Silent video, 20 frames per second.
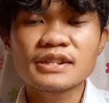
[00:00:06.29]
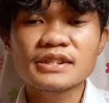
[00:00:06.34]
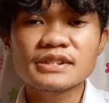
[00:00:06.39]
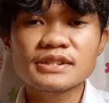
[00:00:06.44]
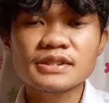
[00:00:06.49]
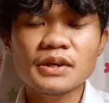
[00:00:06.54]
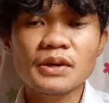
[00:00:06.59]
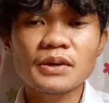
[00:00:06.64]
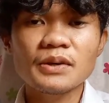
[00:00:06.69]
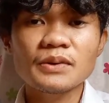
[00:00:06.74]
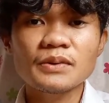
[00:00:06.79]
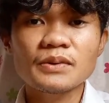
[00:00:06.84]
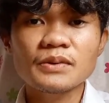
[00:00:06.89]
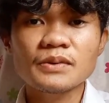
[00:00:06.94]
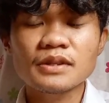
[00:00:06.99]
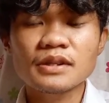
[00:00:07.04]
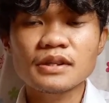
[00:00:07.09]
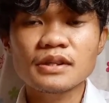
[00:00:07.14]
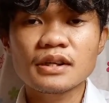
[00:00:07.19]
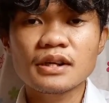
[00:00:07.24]

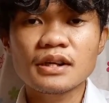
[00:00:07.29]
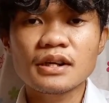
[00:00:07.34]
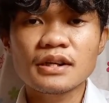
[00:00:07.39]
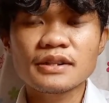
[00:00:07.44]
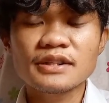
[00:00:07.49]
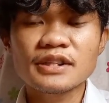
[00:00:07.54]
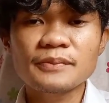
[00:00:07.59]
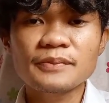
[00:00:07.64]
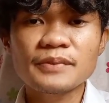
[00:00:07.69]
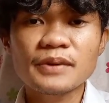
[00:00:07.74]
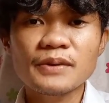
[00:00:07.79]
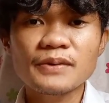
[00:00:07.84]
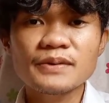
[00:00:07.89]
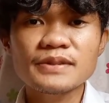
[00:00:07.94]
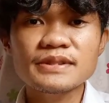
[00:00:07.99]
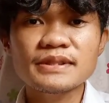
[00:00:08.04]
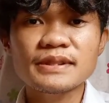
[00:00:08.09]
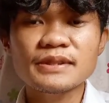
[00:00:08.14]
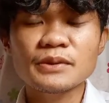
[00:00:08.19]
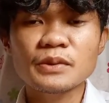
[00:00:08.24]
So, the
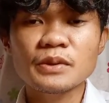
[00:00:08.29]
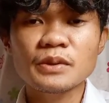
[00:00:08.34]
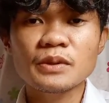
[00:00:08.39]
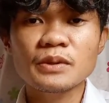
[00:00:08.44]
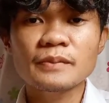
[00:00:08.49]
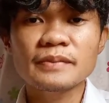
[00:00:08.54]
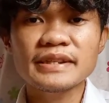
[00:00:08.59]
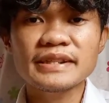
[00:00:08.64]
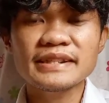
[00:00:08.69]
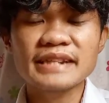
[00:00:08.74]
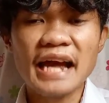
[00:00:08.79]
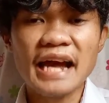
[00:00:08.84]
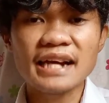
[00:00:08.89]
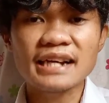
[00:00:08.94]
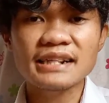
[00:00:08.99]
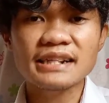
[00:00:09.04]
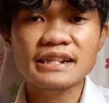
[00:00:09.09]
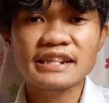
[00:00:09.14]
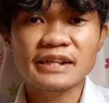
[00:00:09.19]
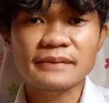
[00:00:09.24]
prose that we will be
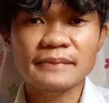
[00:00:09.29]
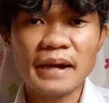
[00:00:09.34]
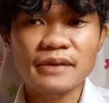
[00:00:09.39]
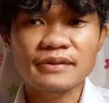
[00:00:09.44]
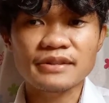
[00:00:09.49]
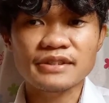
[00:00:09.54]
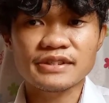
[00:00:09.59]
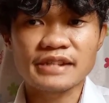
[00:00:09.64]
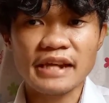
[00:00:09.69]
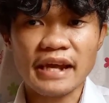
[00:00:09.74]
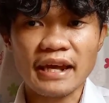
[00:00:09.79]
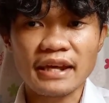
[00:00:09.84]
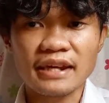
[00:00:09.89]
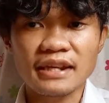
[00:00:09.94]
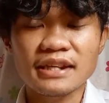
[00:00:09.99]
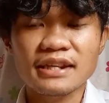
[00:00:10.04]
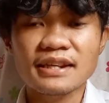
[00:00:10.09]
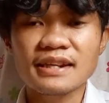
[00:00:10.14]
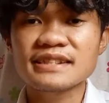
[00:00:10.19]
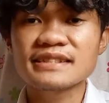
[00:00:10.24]
tackling about
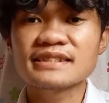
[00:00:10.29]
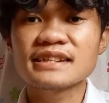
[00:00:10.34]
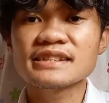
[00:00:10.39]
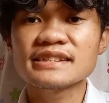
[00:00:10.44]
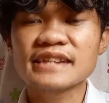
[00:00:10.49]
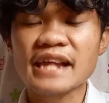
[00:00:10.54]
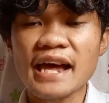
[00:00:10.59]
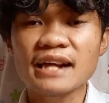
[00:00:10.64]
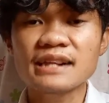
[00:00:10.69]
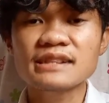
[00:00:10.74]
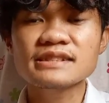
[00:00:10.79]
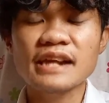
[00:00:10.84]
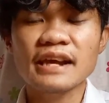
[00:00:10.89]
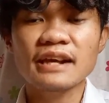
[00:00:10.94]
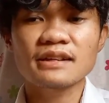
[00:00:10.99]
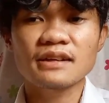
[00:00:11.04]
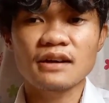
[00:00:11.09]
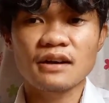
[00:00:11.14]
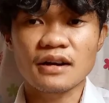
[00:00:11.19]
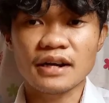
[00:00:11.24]
today is The
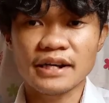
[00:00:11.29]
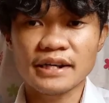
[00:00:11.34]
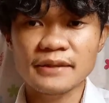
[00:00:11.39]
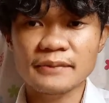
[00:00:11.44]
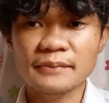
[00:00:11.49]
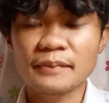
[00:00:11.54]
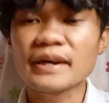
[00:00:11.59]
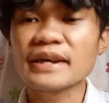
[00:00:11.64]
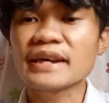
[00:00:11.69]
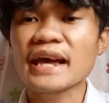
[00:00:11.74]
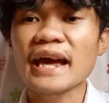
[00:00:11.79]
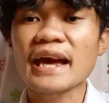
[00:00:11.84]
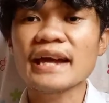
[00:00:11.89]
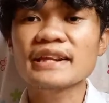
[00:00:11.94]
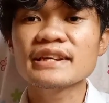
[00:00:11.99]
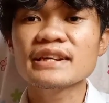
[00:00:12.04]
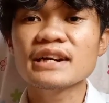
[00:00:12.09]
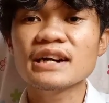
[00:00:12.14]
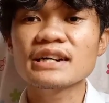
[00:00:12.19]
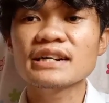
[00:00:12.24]
Telltale Heart by
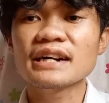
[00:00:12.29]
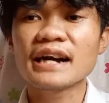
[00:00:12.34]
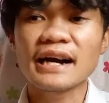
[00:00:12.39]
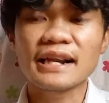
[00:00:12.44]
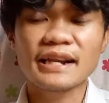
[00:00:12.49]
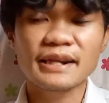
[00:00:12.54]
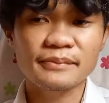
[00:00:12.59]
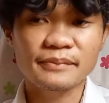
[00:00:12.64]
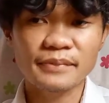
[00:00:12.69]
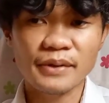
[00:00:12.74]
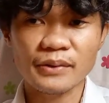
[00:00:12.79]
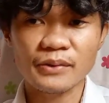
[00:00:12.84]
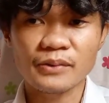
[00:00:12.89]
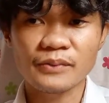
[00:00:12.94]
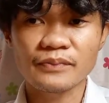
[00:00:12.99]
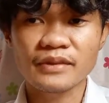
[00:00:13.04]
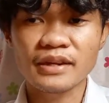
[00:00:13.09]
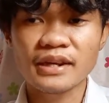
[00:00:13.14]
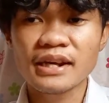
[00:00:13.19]
Edgar Allan Poe.